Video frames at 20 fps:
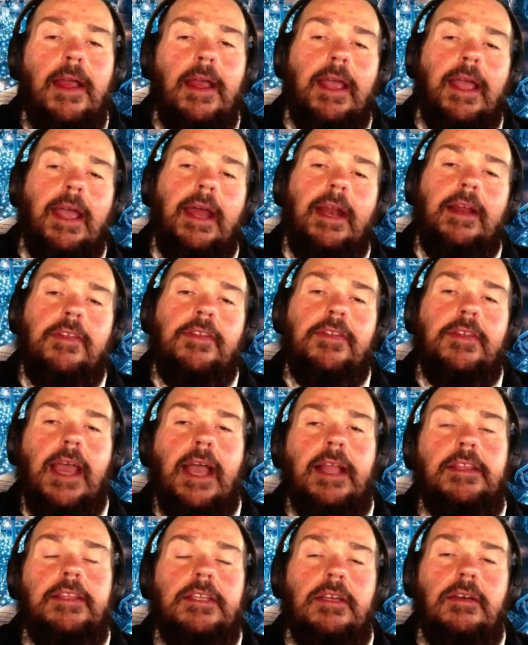And it's
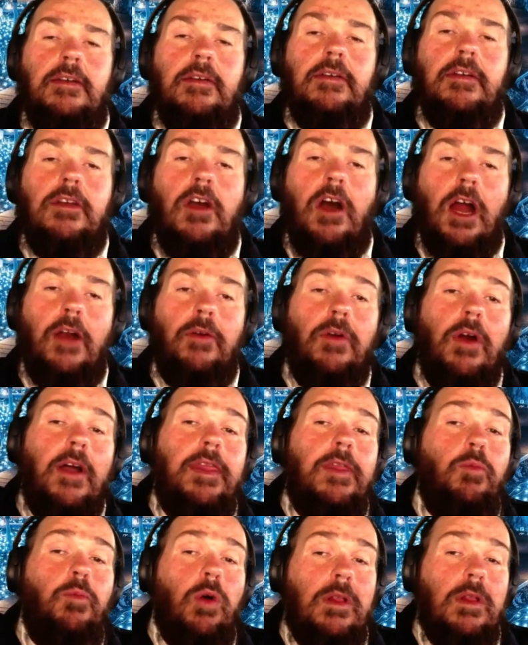said to
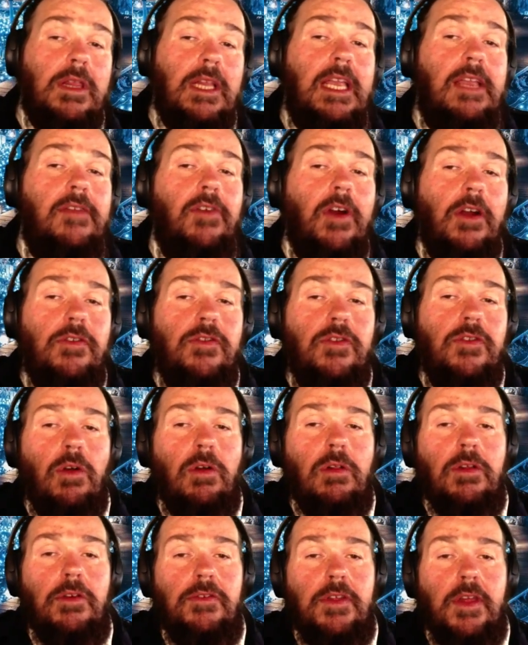Chiron will leave our
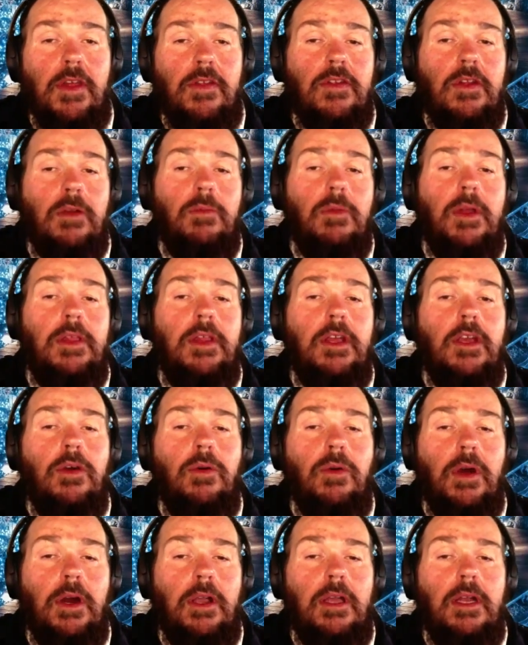solar system when the
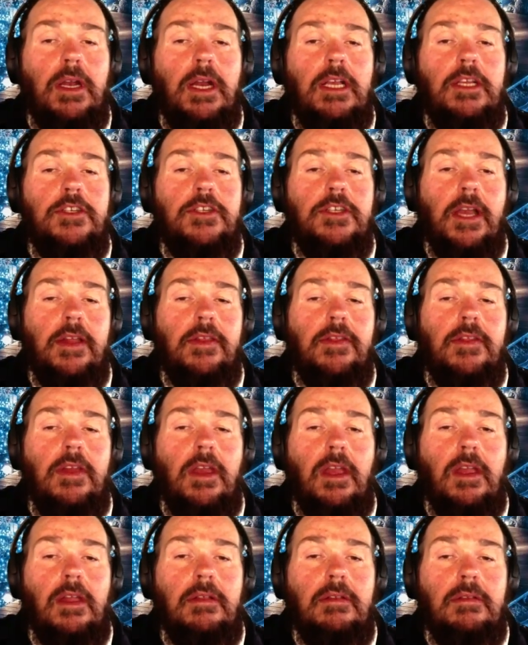Aquarian Age sets
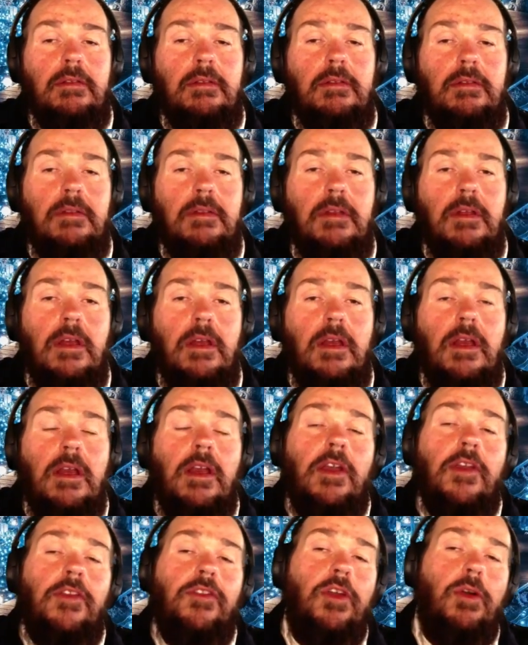in.
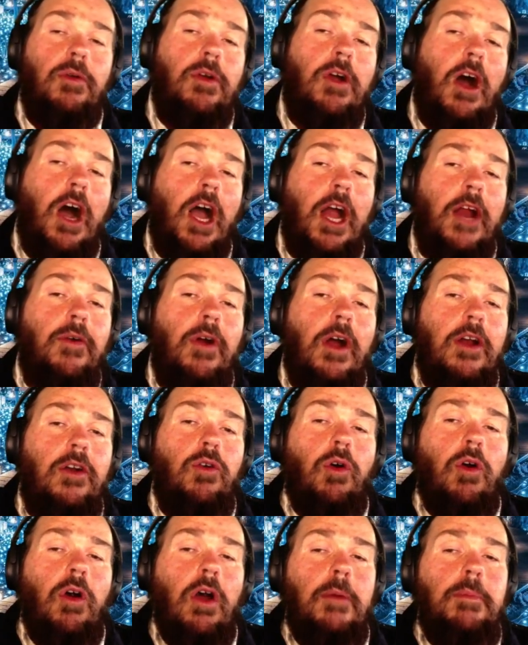So Chiron
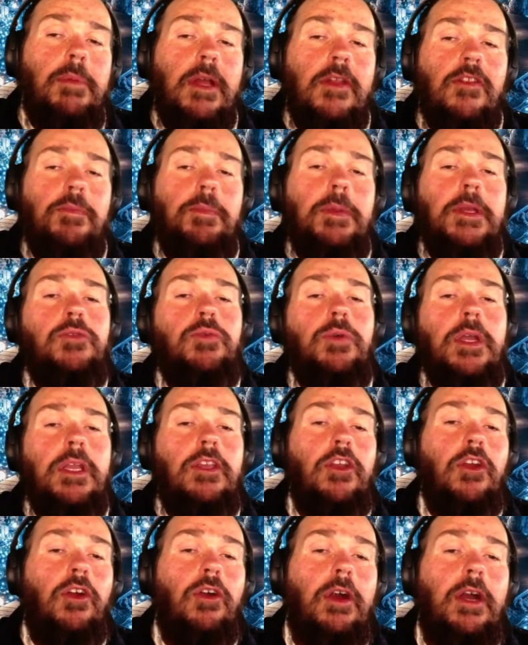orbits between
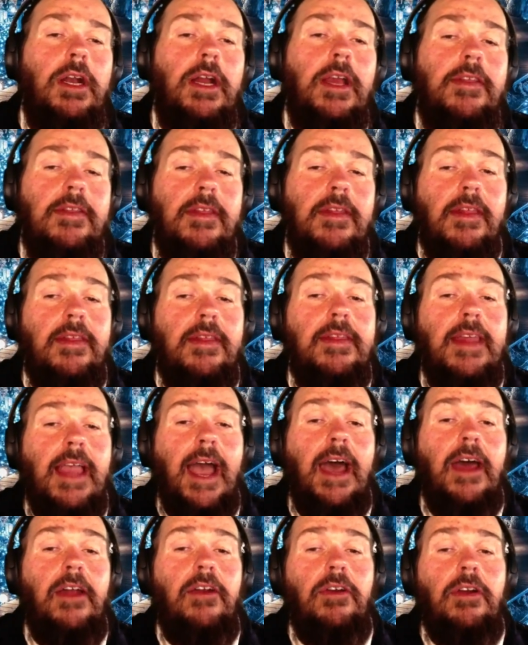Uranus and
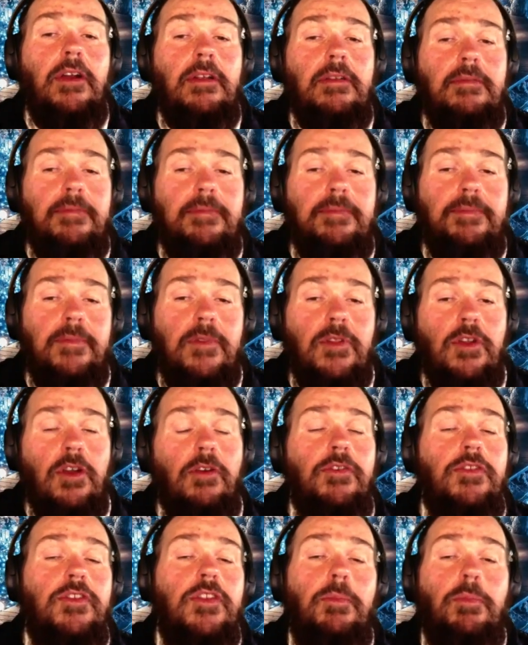Saturn. So
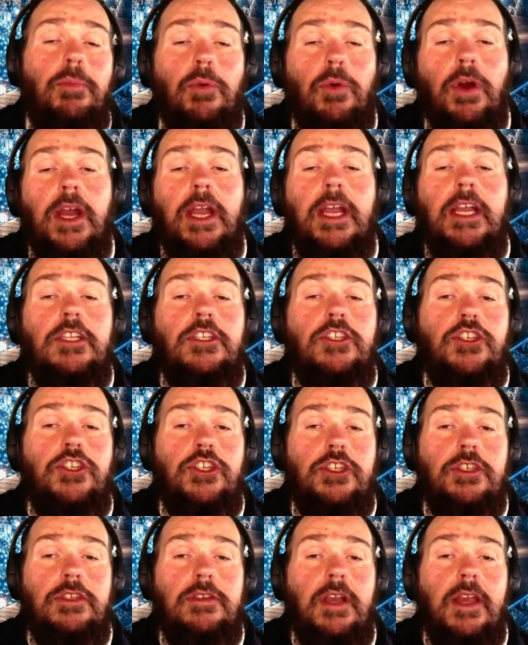it's a
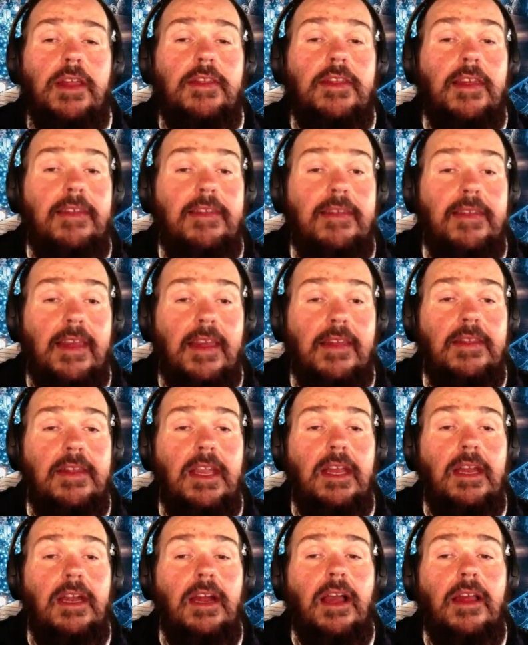bridge. It's
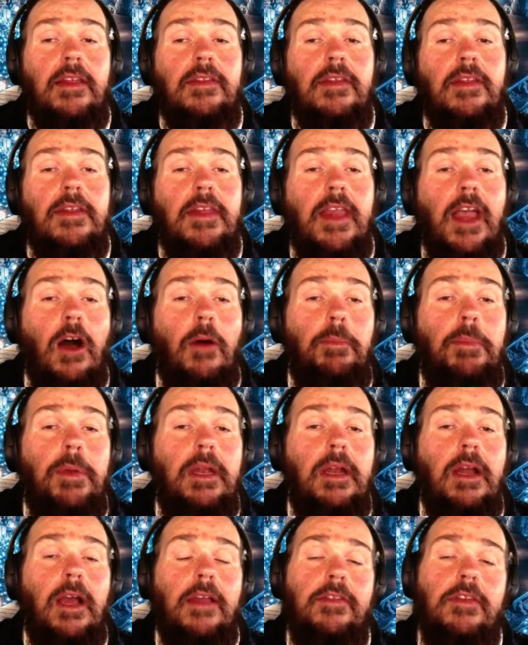assisting us. It's
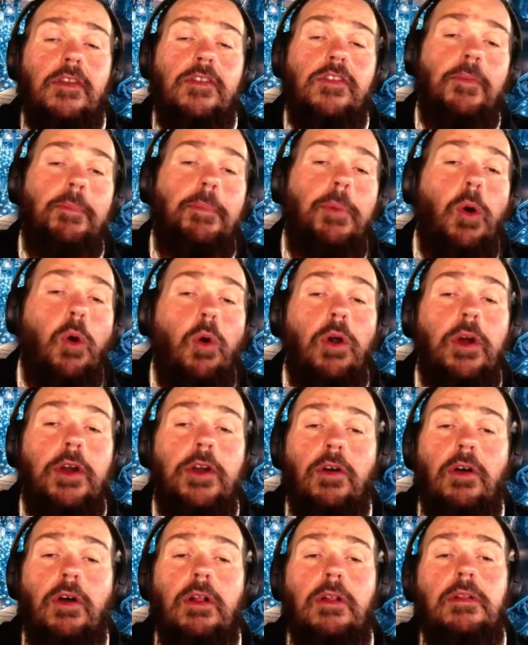helping us. It's a
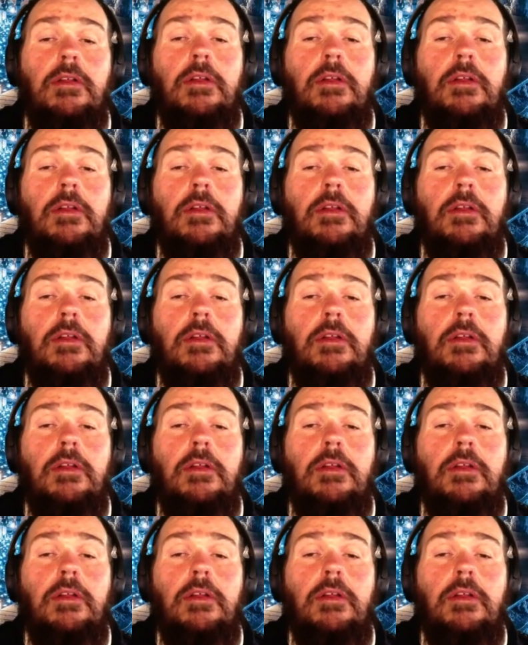portal